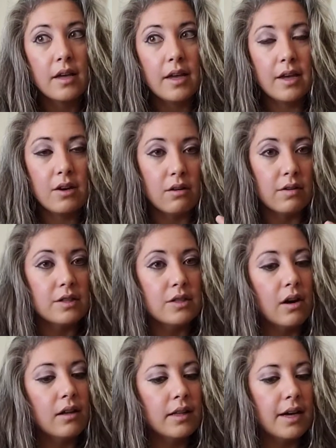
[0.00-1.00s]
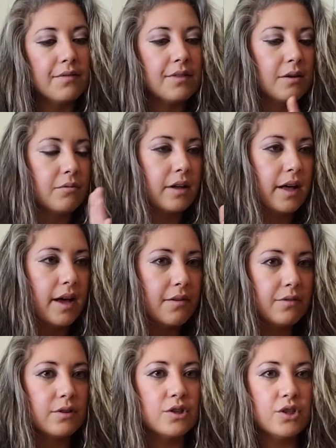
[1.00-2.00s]
in our adult life that will
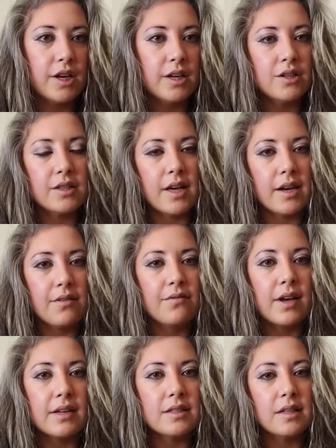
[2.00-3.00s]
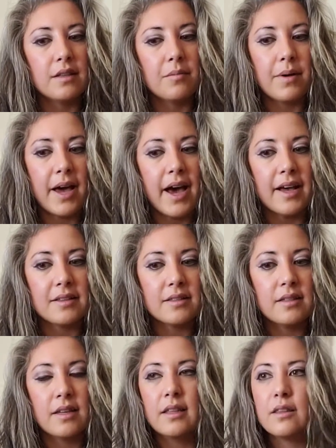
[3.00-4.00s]
ever change that event in the
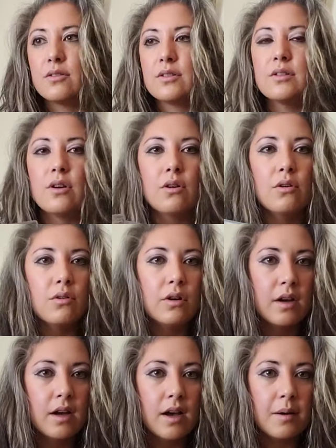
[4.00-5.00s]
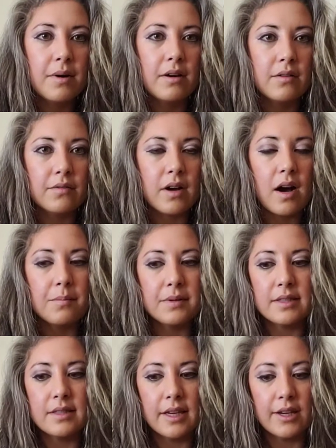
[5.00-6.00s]
past. There's no amount of
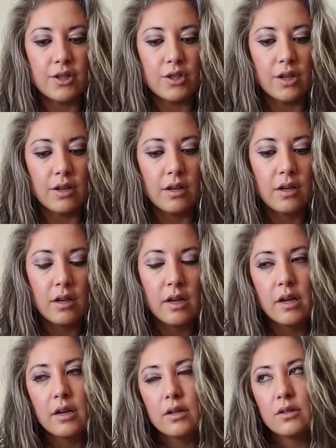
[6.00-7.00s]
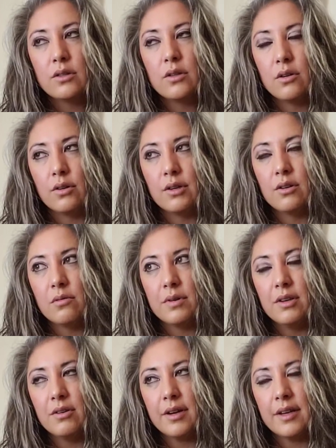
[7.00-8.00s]
compensation. So,
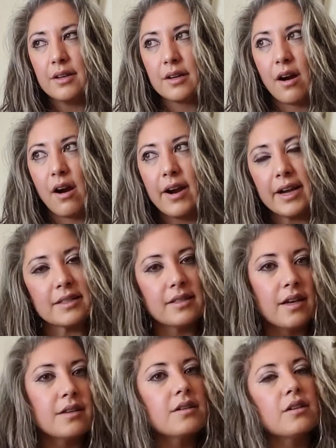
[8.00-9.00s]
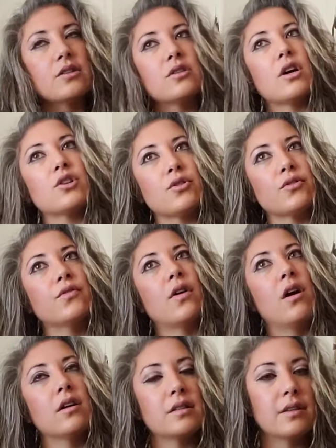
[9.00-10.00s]
when you get in a car accident and it's not your
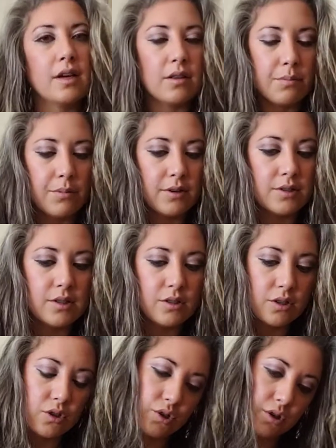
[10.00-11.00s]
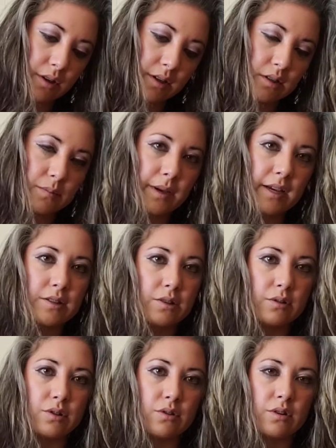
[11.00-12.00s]
fault and the other person's insurance pays you
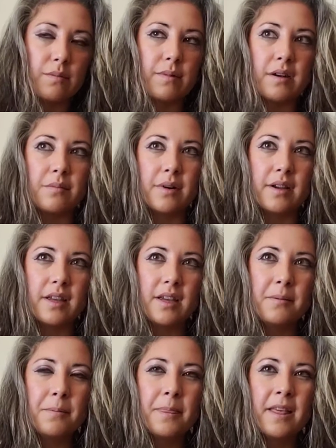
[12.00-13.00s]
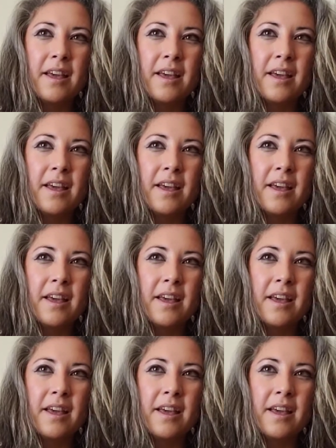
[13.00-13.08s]
a certain amount of money,